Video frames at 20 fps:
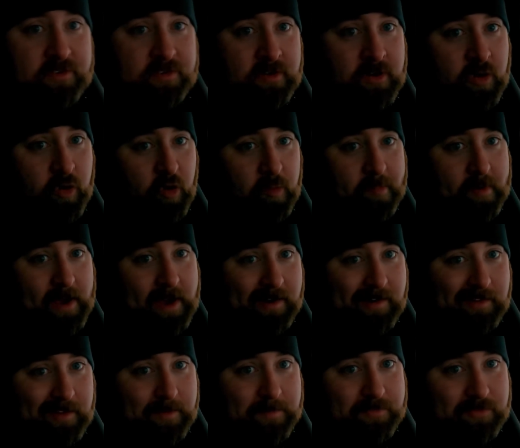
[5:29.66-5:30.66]
Snow
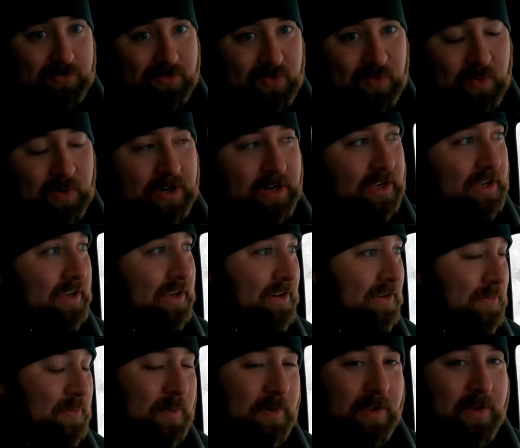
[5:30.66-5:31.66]
Apocalypse
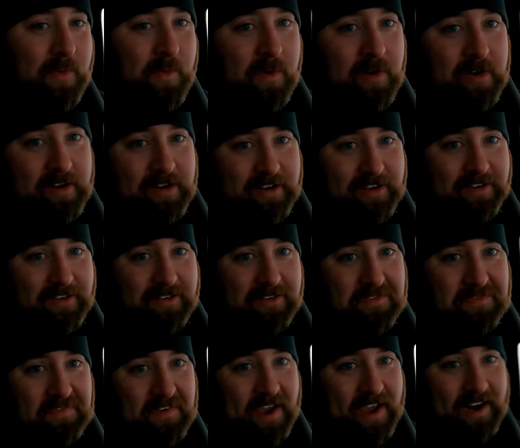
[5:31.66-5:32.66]
2021 is
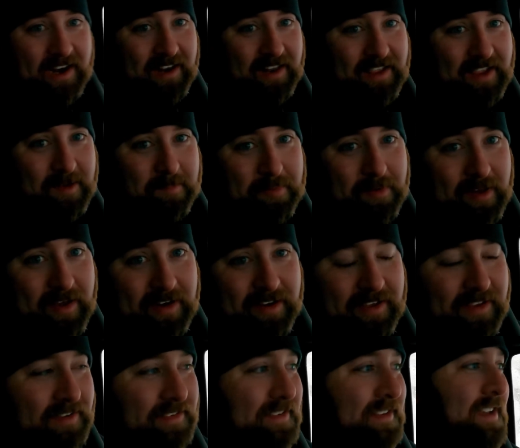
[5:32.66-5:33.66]
finally upon
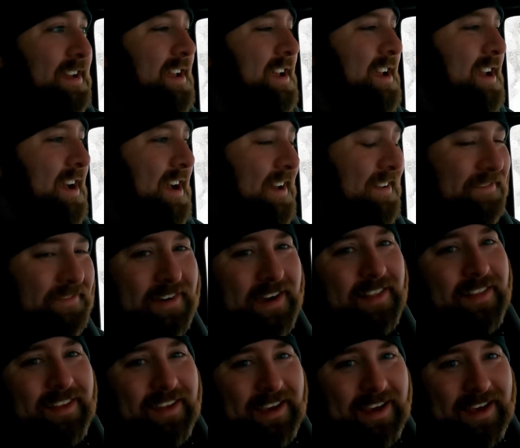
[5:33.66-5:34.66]
us. I
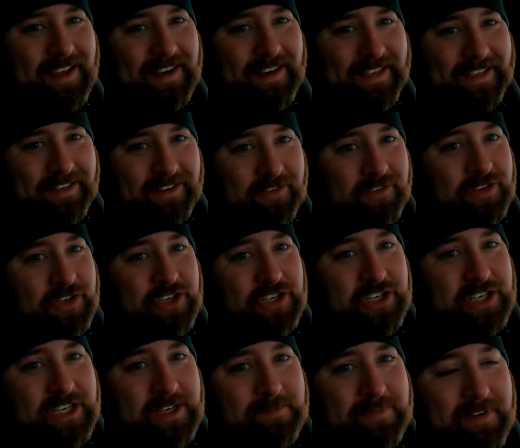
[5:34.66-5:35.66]
finally got into the
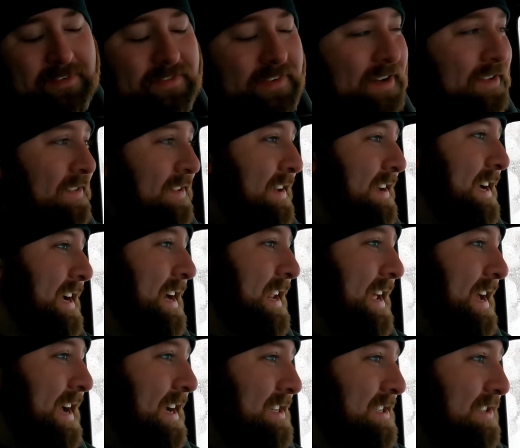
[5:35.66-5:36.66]
Jeep. I finally got
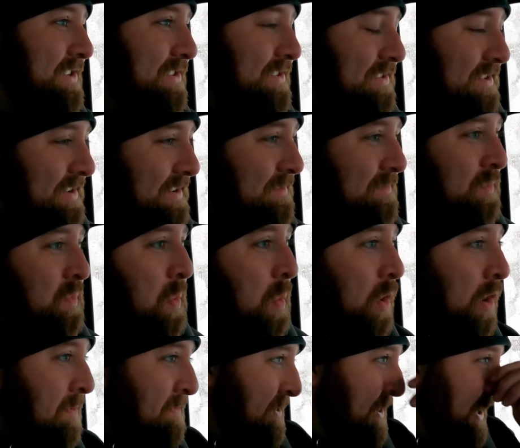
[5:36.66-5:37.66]
actually
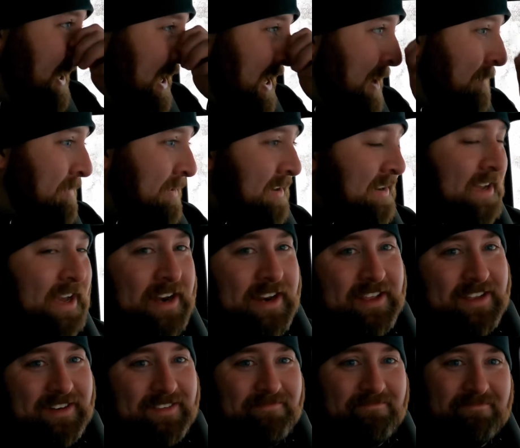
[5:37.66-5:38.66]
warmed up and
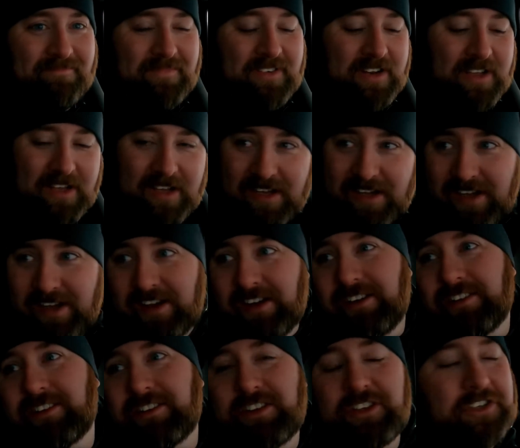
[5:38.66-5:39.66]
kind of
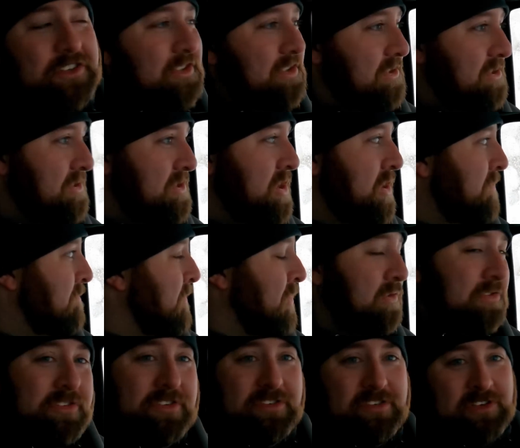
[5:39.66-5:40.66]
cleared the snow,
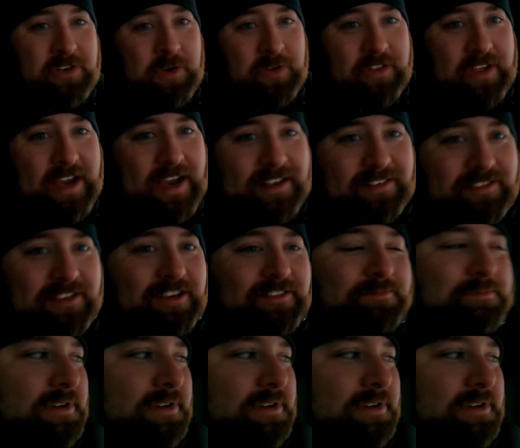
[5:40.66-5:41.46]
most of the snow and the ice off.